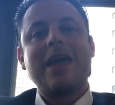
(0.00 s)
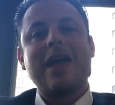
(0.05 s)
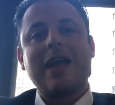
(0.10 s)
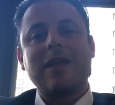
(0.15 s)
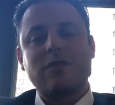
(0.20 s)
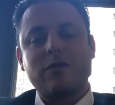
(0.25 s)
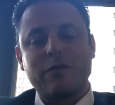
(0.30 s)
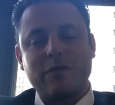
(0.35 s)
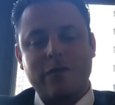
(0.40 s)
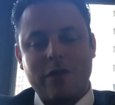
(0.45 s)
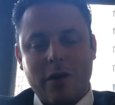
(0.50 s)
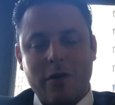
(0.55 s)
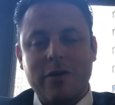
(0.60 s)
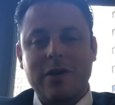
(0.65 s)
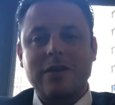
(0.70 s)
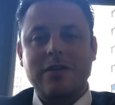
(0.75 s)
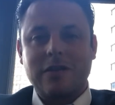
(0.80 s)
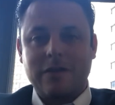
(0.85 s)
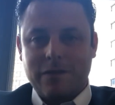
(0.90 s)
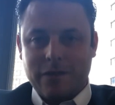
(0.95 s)
it's
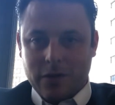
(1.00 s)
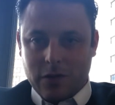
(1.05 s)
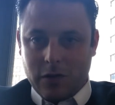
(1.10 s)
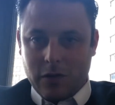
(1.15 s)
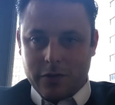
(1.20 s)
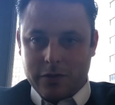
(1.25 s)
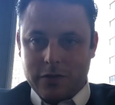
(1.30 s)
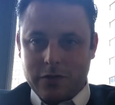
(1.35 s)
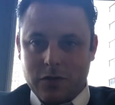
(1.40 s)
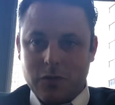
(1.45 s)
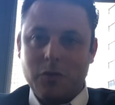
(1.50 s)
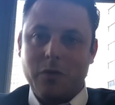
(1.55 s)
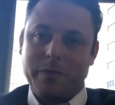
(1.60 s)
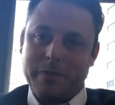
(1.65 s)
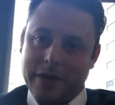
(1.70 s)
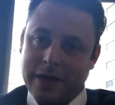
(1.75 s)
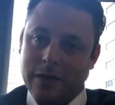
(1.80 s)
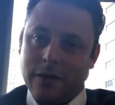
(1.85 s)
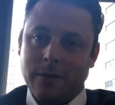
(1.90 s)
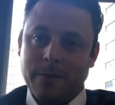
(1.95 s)
very difficult to
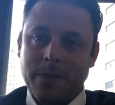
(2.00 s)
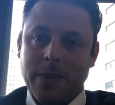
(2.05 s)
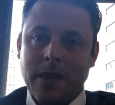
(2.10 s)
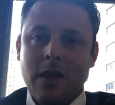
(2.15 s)
appeal.